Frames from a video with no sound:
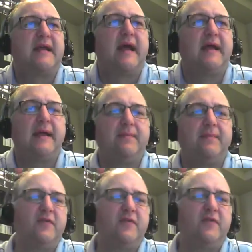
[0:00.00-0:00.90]
I kept a
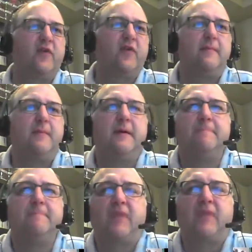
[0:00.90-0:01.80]
few for him.
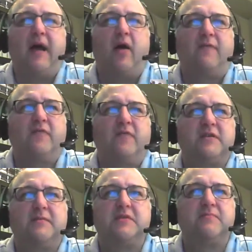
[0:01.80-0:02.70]
I offered
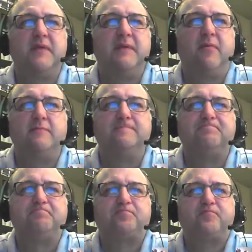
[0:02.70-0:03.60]
some to some people,
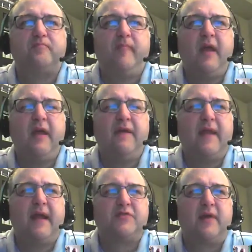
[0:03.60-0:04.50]
and then
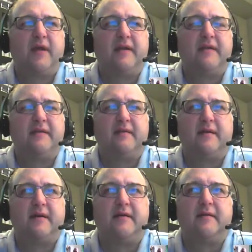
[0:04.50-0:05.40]
I traded in
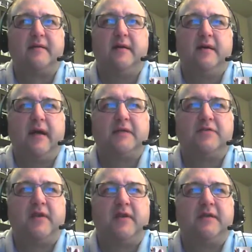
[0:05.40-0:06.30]

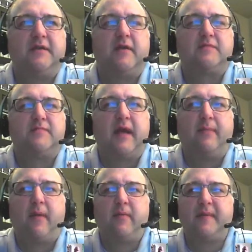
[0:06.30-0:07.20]
the rest. But I
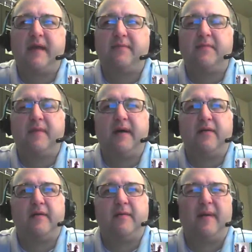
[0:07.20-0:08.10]
probably kept
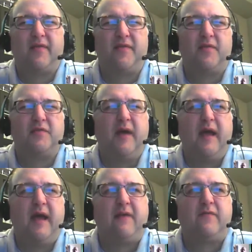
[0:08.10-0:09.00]
about a third to a
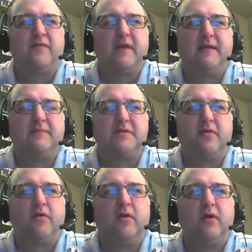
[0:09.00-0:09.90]
half of the game's
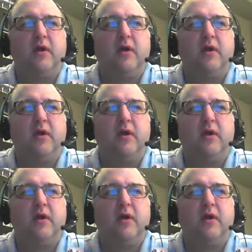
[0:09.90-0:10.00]
total,